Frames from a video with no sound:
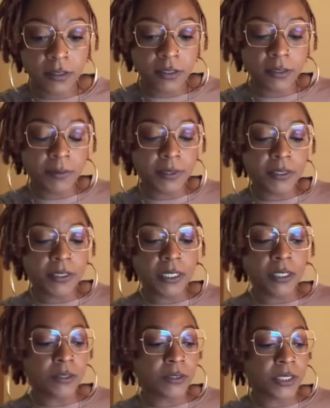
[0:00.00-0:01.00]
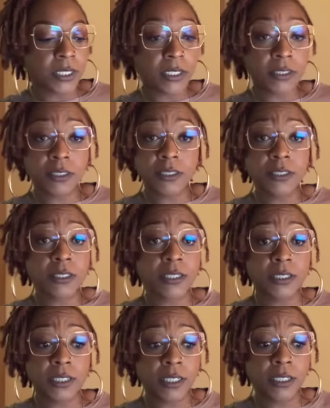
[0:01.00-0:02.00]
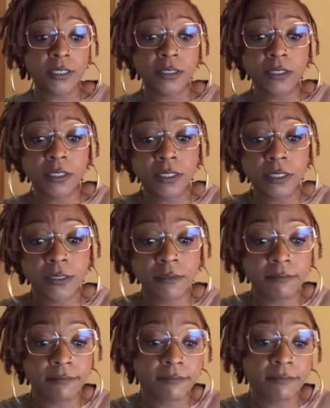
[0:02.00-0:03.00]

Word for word: This person ain't gonna change until they change, and